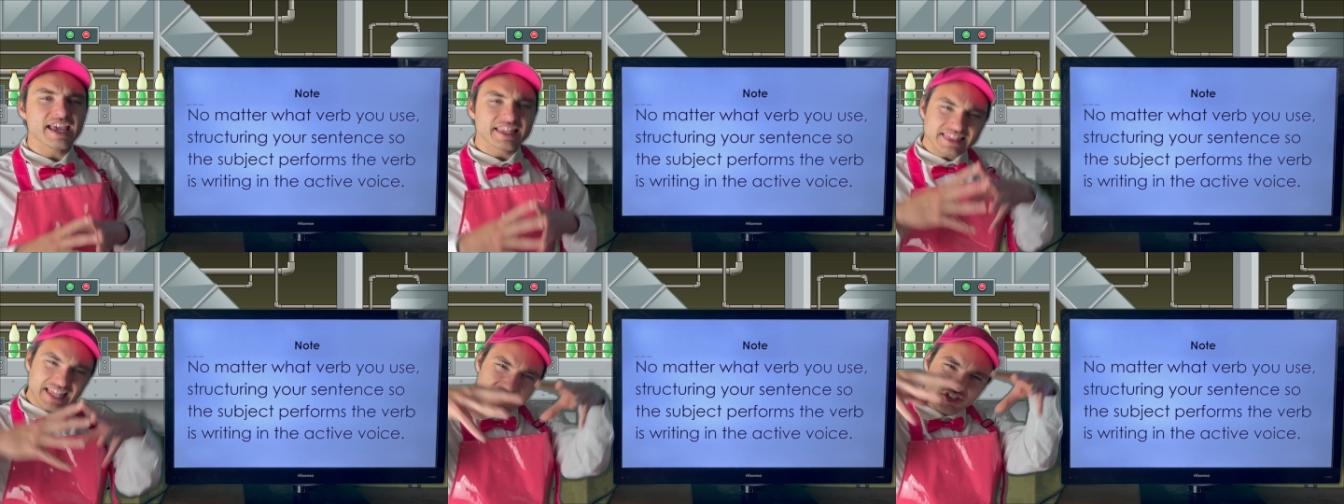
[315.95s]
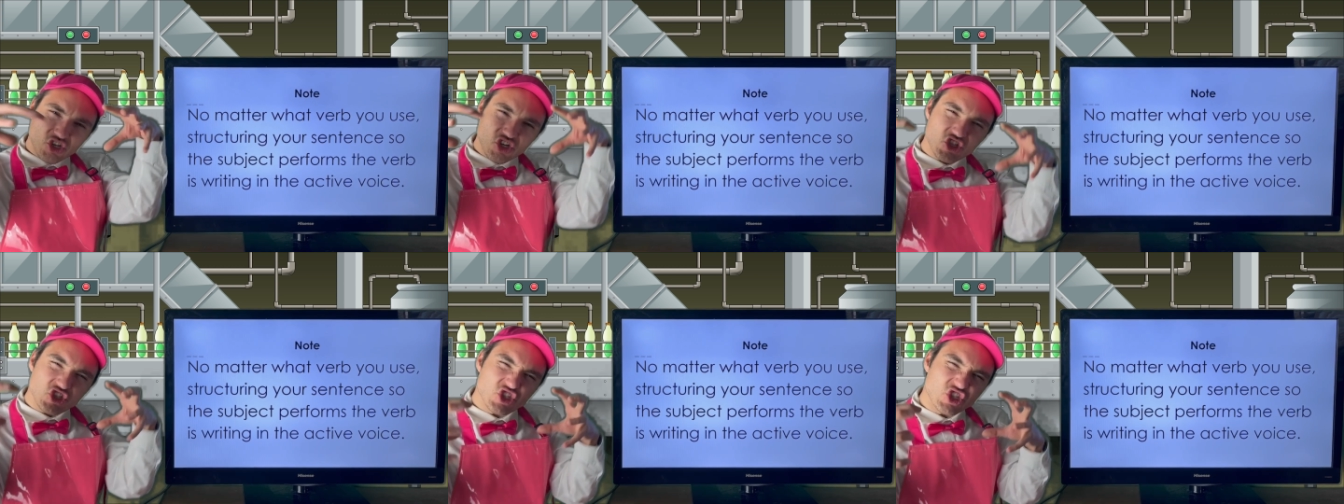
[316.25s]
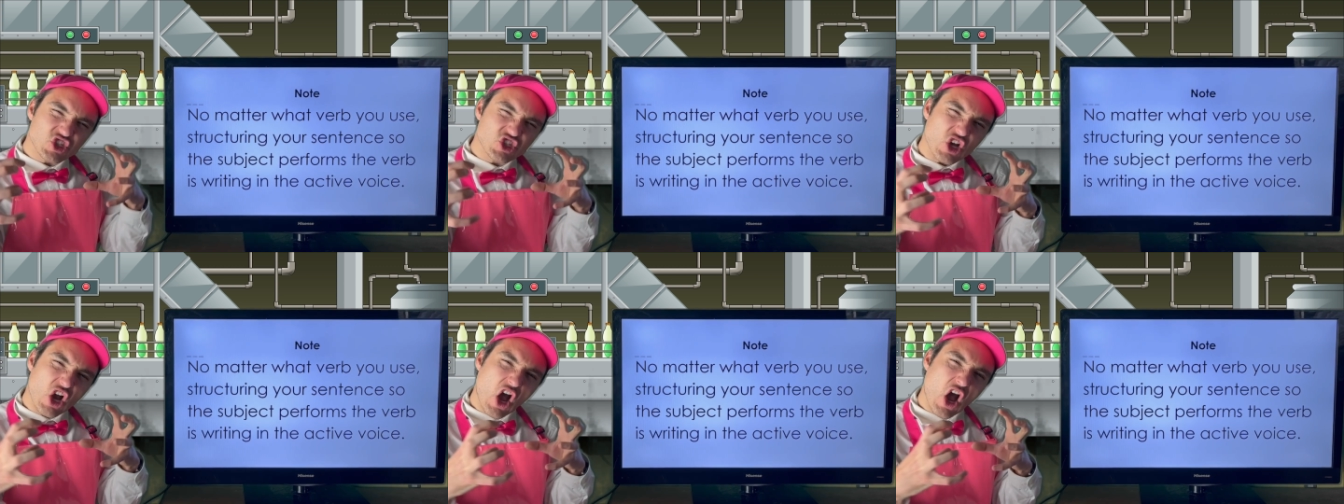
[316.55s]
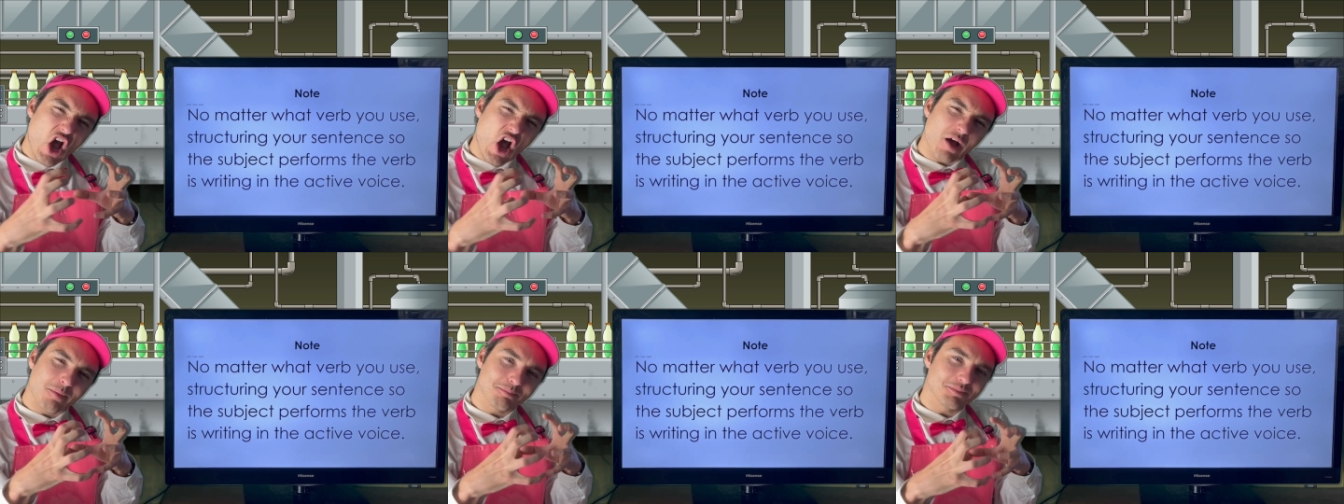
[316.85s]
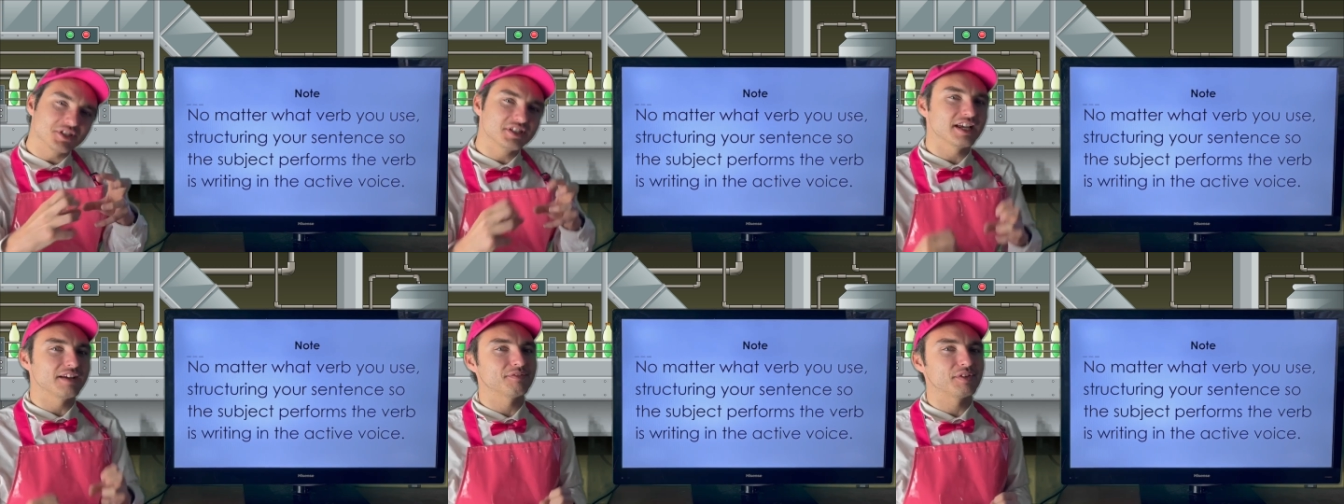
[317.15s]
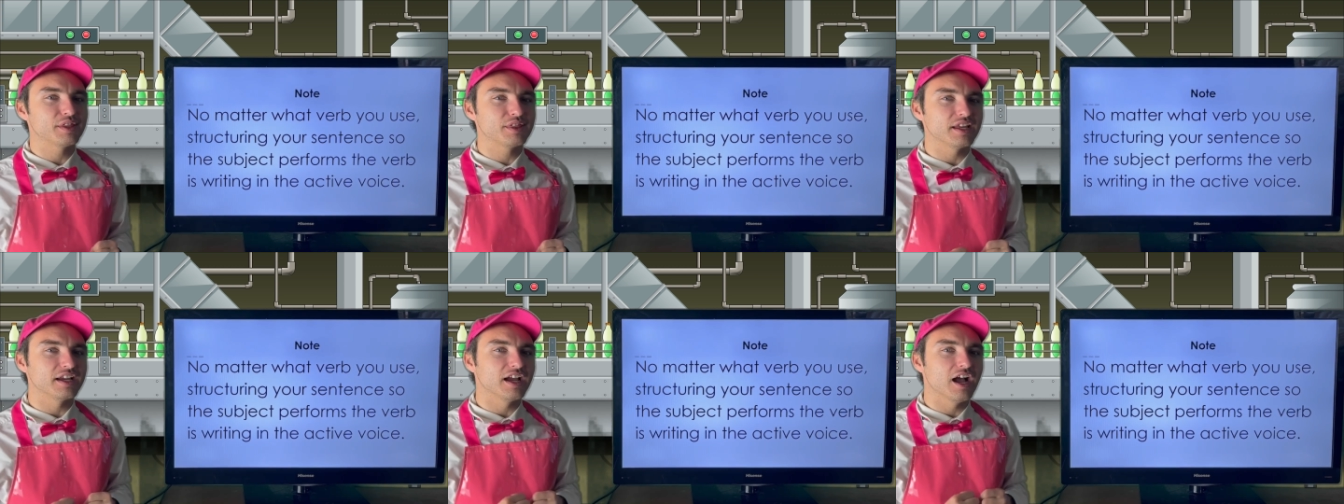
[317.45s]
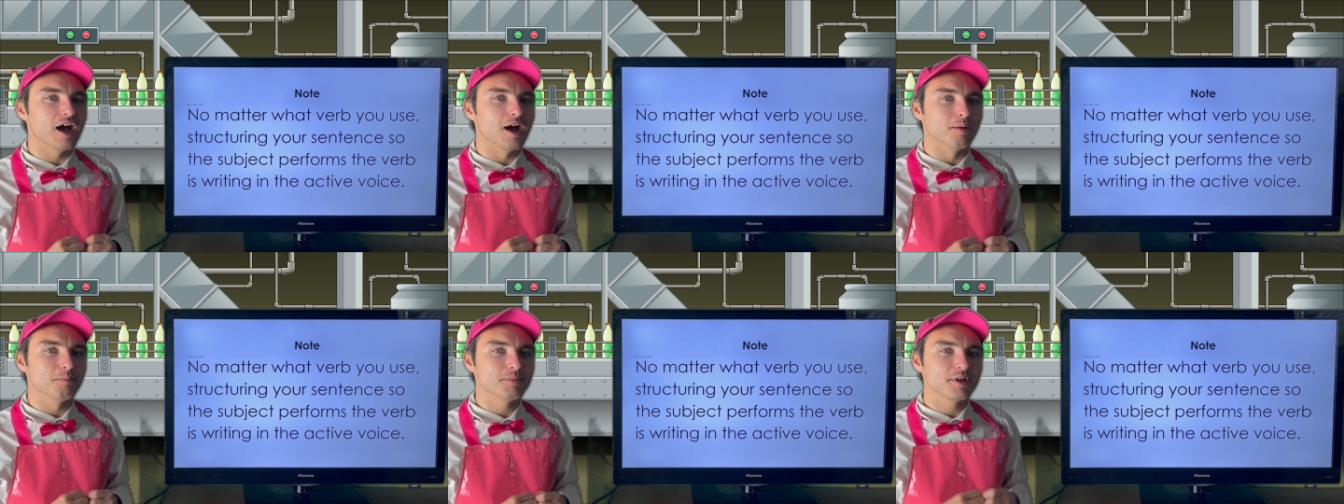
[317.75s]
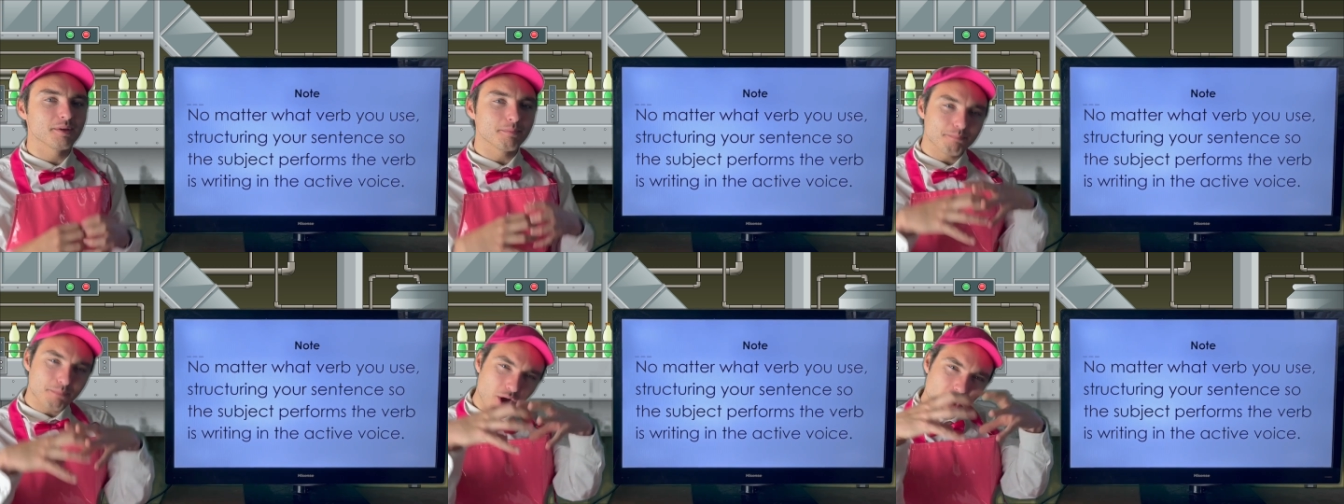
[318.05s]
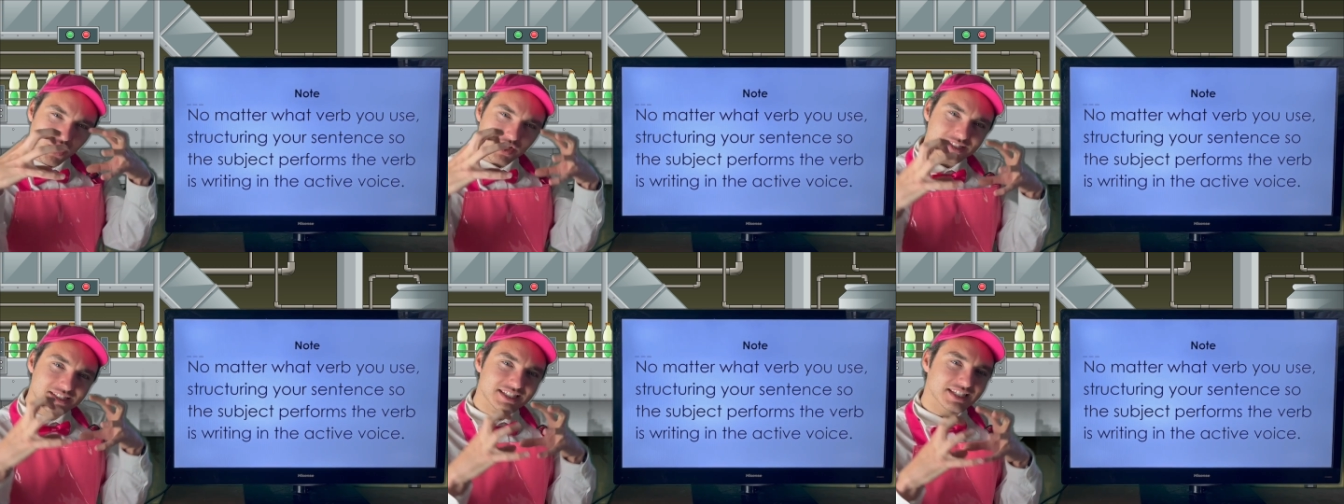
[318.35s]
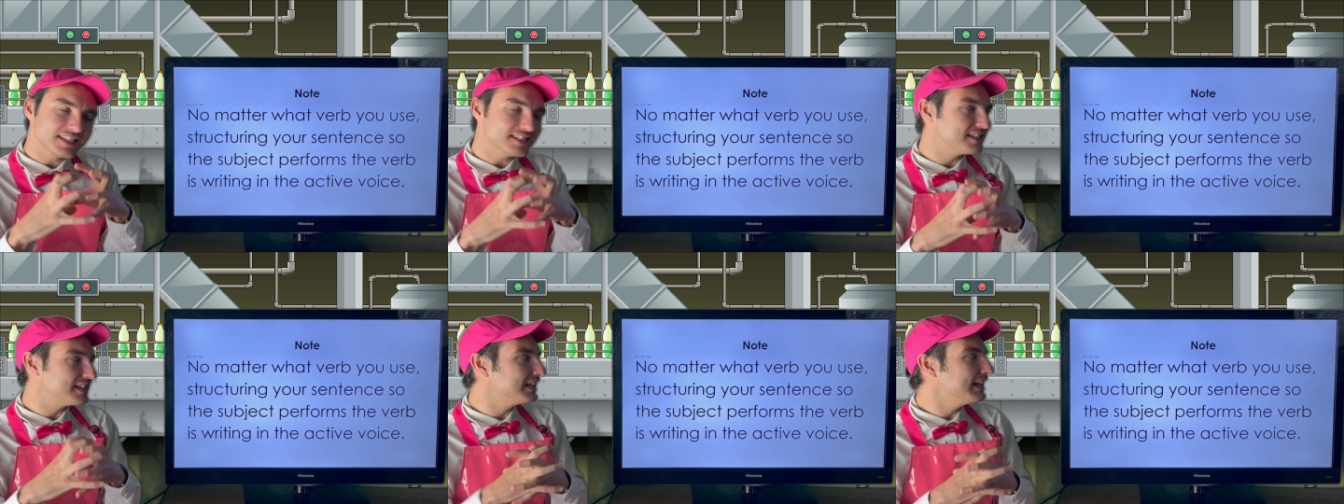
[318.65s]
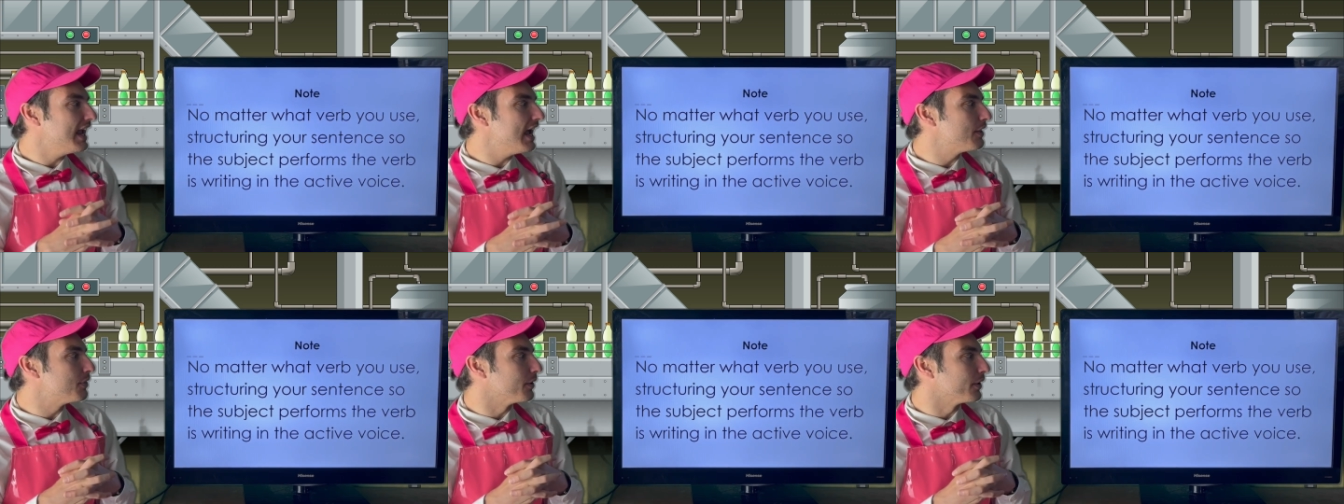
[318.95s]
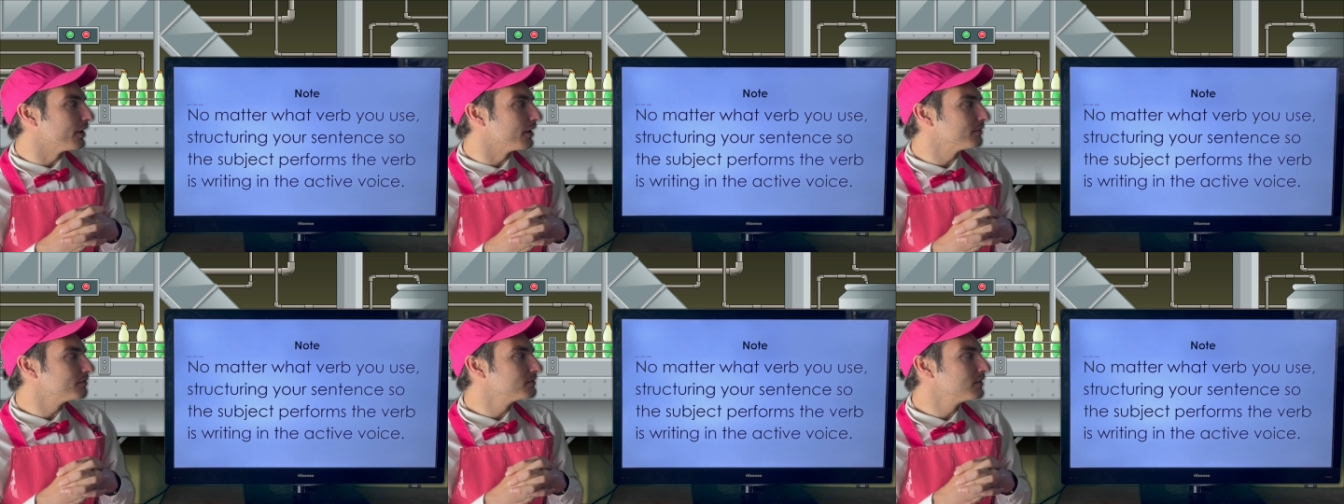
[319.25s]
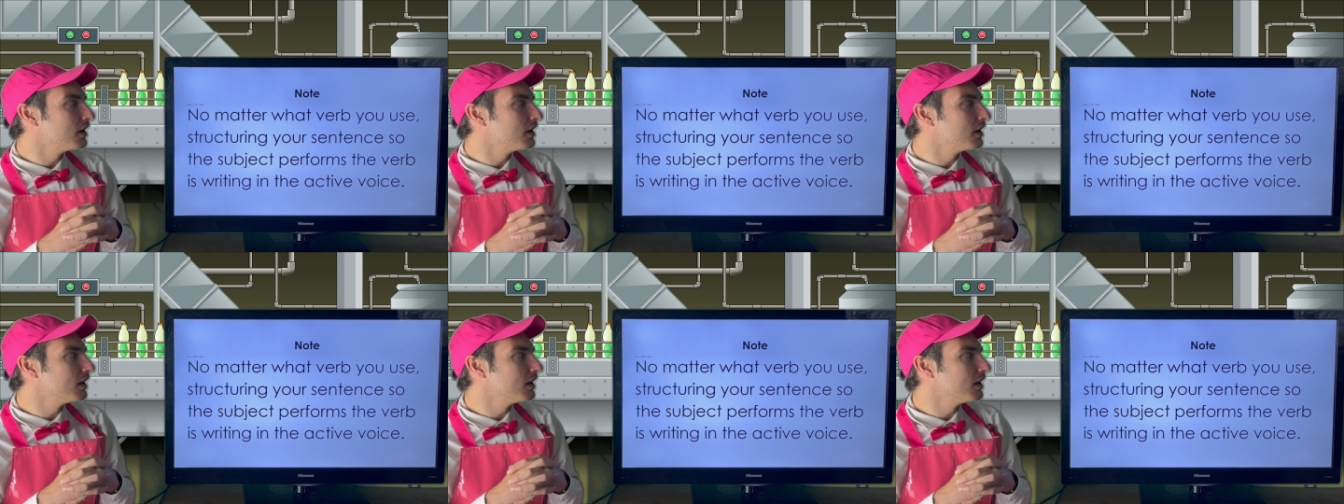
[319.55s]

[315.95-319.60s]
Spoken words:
That just sums everything up, puts it together.